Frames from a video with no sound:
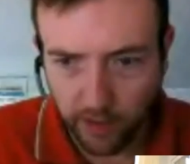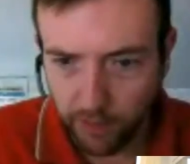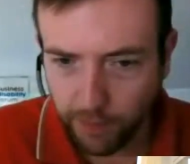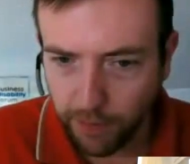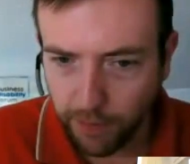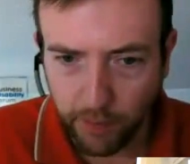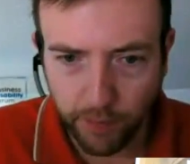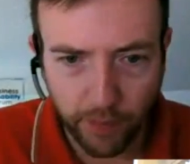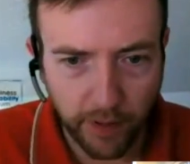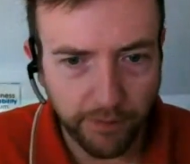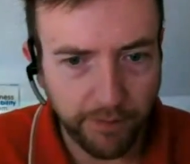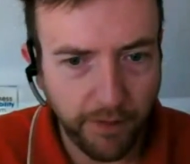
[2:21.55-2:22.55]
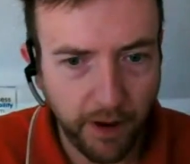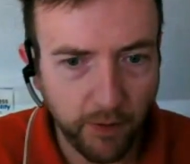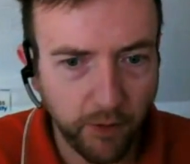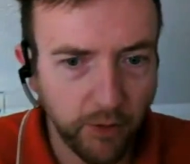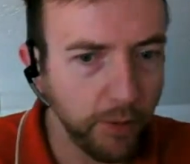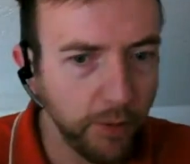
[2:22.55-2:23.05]
you probably found
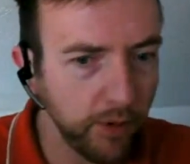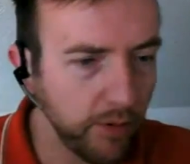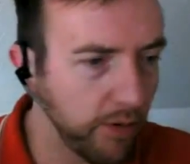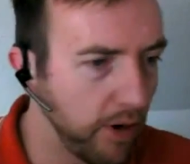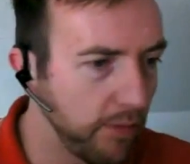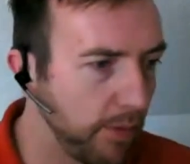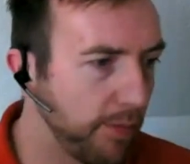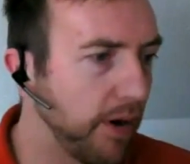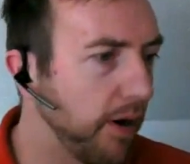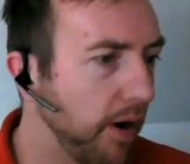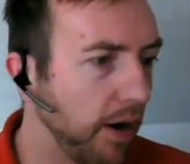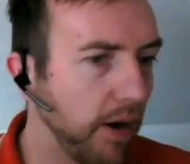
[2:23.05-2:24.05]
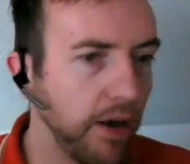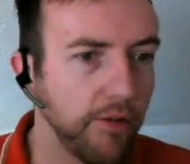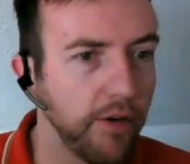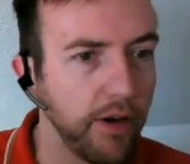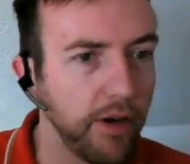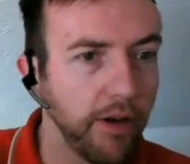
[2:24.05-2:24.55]
your spiritual home a bit earlier
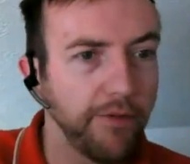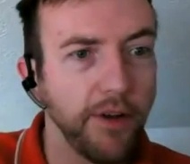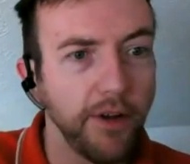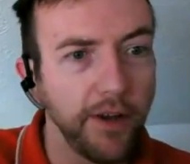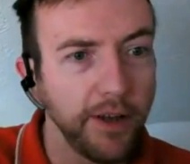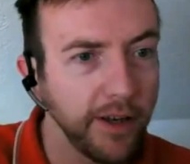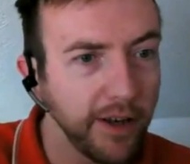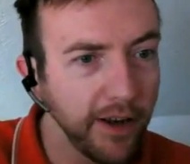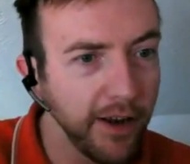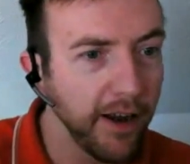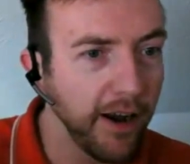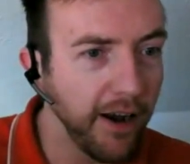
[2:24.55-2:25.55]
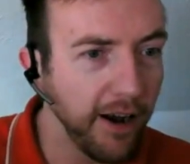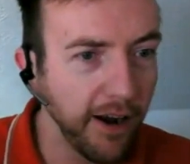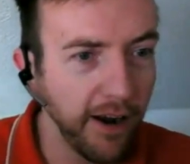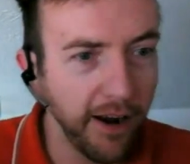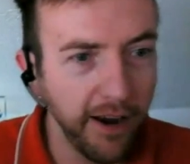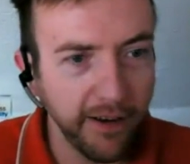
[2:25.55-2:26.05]
in life than I did.
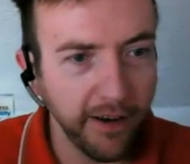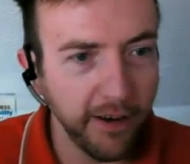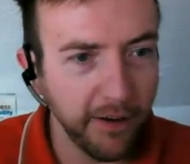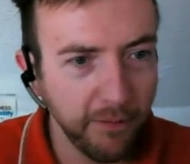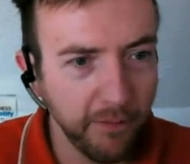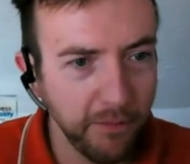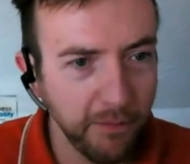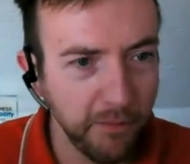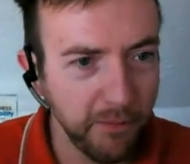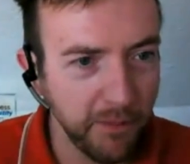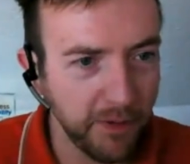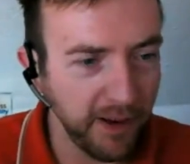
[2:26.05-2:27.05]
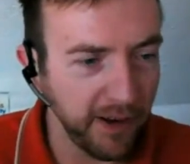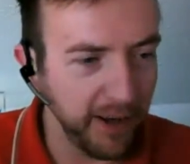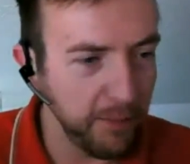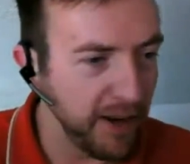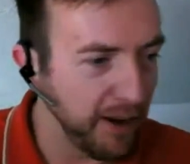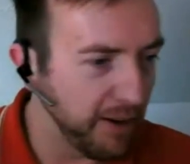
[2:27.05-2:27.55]
I had a slightly
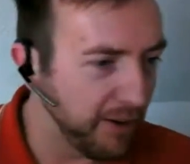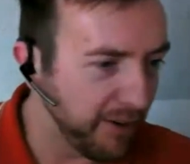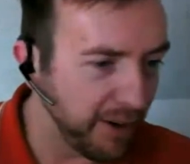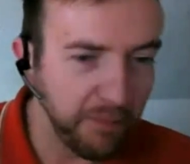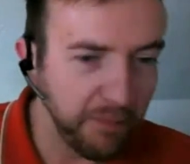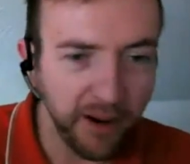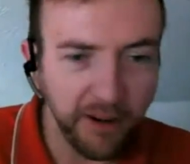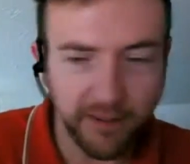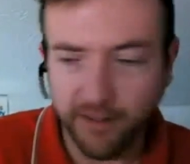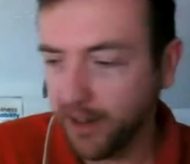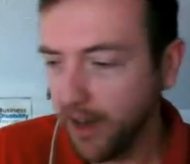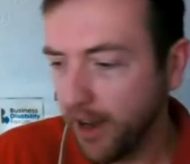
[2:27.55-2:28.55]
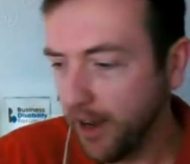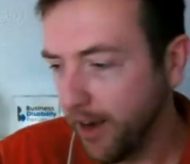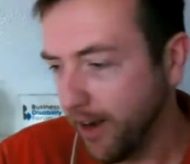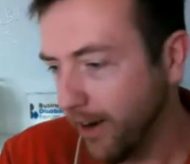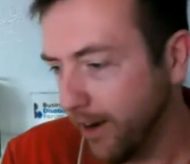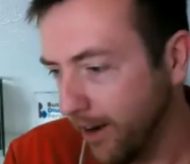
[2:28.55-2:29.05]
meandering path to get
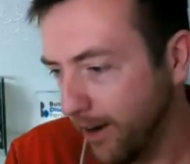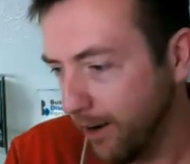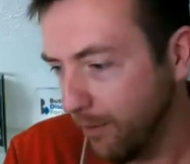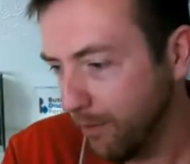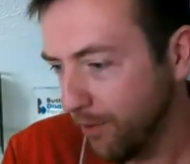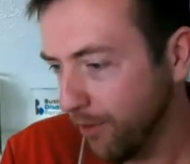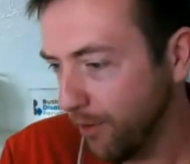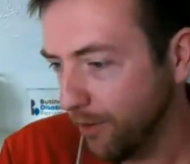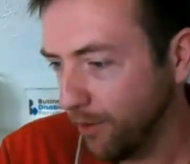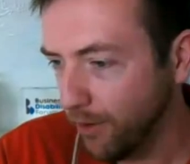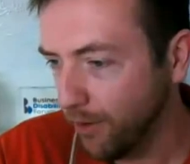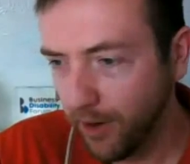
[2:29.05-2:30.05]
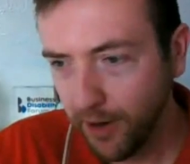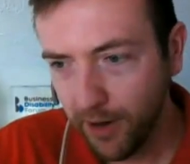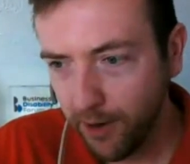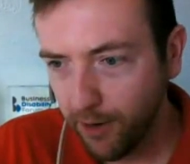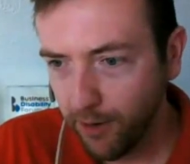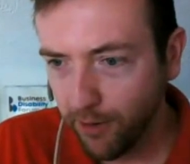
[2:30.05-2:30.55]
here through
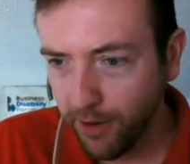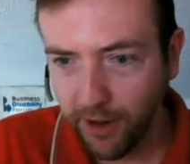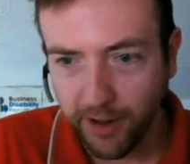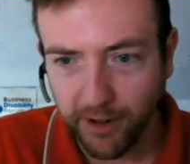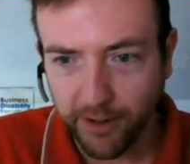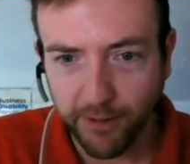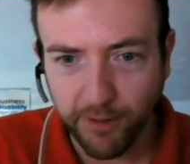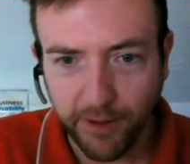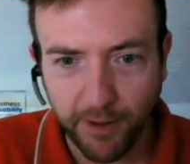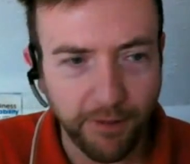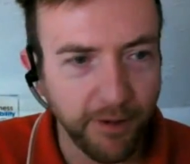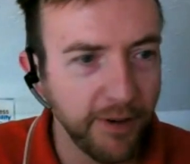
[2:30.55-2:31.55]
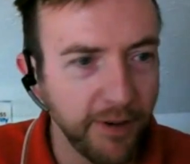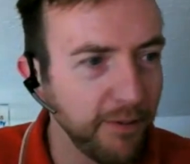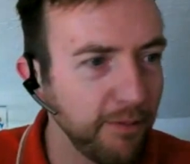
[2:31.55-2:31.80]
all kinds of different